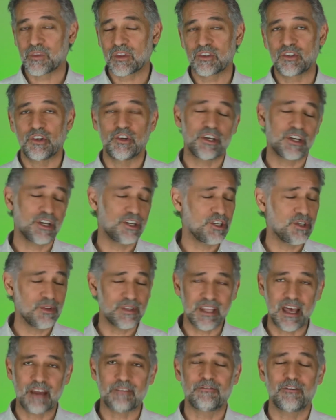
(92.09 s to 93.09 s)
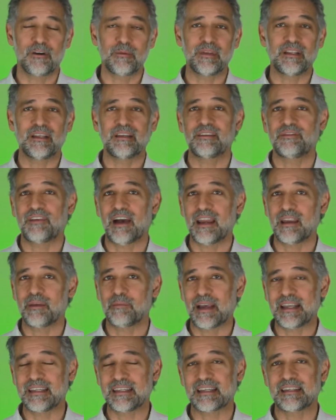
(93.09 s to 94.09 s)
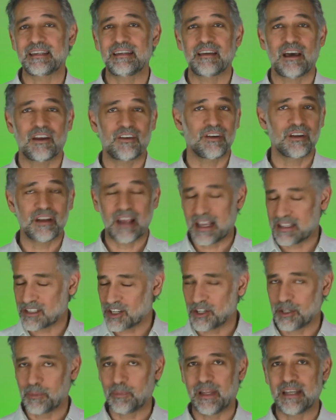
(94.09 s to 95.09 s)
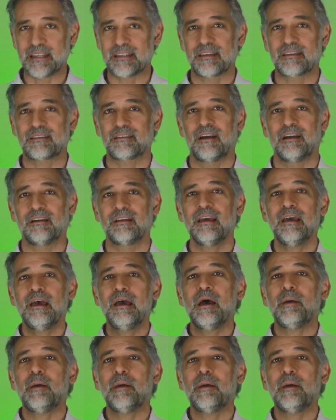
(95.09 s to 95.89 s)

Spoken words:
So you could use that formula dividing by 1,600 as a good place to start.